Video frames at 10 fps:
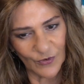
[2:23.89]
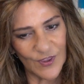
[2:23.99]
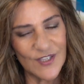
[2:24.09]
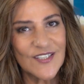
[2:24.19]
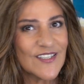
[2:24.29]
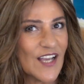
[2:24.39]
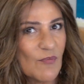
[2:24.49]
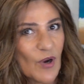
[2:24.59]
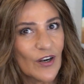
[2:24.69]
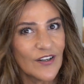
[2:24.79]
for the
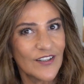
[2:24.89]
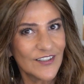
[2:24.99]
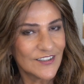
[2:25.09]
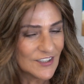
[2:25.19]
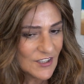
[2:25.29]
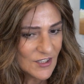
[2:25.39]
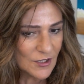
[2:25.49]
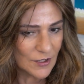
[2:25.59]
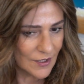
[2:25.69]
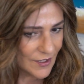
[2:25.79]
summer.
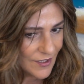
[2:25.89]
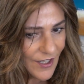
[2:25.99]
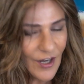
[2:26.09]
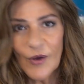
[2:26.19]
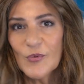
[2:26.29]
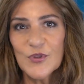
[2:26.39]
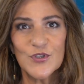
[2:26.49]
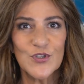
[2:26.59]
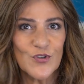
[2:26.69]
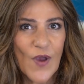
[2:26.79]
You know, with the
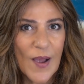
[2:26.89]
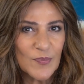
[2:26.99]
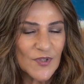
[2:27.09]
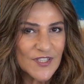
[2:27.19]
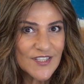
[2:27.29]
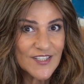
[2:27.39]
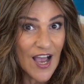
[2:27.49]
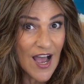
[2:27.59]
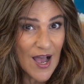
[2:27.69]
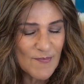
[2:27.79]
strapless
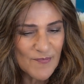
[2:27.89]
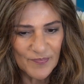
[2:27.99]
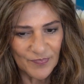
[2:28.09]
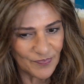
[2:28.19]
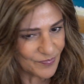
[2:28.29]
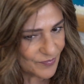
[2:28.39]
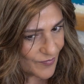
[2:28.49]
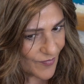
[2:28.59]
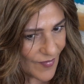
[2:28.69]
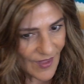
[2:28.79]
top,
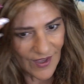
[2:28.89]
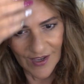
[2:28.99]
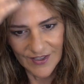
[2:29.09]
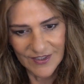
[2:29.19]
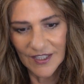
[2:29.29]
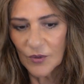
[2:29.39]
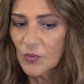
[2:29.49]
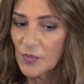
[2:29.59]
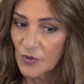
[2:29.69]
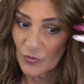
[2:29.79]
I think it
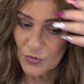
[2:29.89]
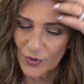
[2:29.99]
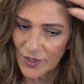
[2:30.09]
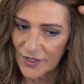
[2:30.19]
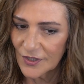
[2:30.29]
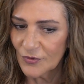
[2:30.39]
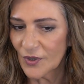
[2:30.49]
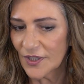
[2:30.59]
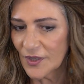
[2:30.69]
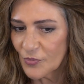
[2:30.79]
would be really,
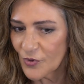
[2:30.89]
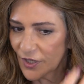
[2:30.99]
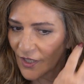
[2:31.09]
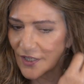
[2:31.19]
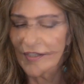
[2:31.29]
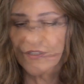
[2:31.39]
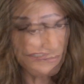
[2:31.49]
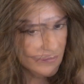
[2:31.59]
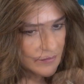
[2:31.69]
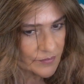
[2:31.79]
really pretty.
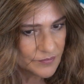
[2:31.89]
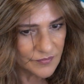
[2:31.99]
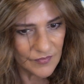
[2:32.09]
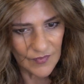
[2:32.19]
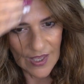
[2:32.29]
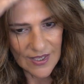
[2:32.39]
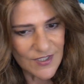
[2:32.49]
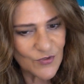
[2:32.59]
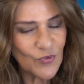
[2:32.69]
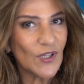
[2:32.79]

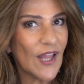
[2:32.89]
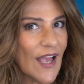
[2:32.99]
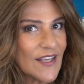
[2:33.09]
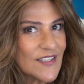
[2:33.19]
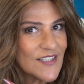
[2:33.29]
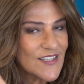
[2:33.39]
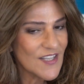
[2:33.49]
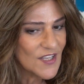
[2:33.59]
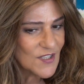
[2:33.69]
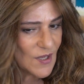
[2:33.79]
Nice, relaxed
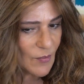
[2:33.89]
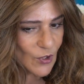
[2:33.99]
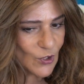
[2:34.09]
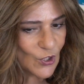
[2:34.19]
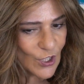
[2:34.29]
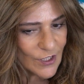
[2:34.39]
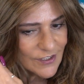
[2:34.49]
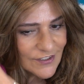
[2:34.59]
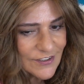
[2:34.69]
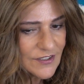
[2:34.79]
summer look.
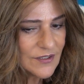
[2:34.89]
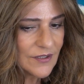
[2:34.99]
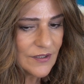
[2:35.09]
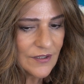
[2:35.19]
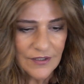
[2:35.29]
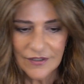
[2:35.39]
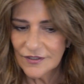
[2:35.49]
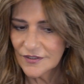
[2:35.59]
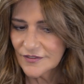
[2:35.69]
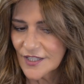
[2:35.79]

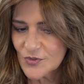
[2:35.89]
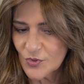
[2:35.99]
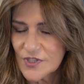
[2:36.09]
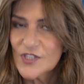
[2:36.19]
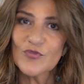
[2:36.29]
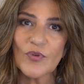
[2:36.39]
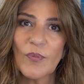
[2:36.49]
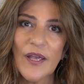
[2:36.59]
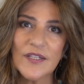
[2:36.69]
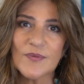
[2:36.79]
That's what this
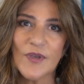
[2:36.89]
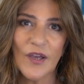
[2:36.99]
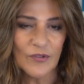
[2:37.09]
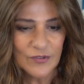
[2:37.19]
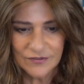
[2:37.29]
reminds me of.